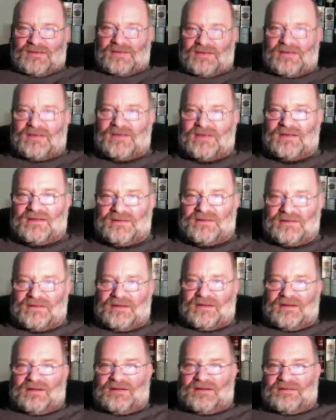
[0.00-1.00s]
And
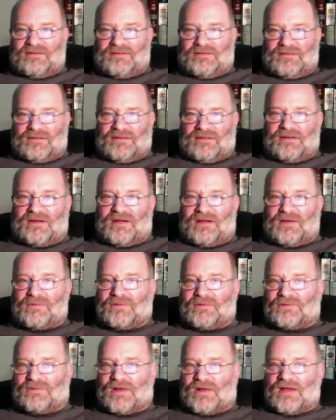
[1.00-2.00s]
I
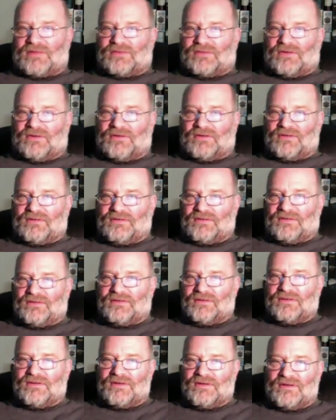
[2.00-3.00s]
would rather,
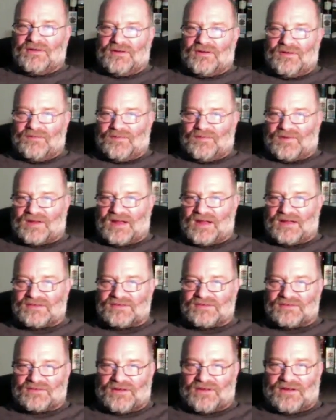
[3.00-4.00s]
over cats
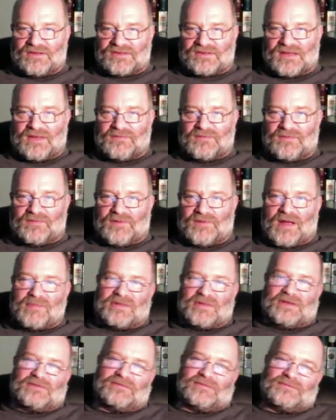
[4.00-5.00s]
or dogs, have a
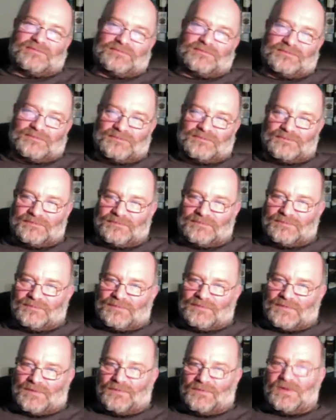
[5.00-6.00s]
rabbit.
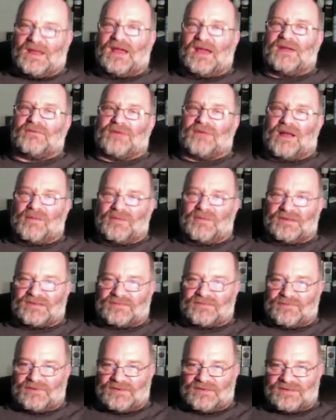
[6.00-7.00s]
We had rabbits
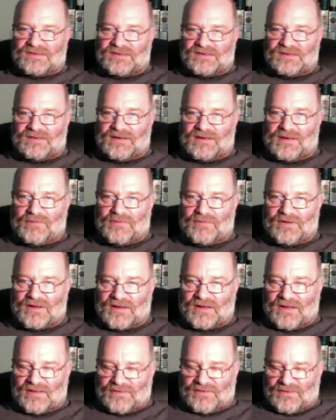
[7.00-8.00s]
when Cindy and I were
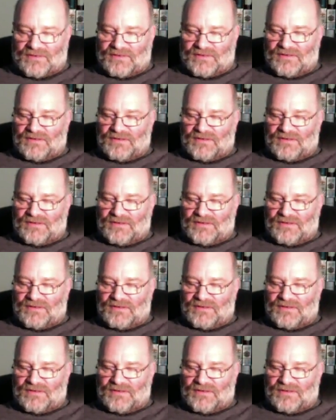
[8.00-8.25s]
together.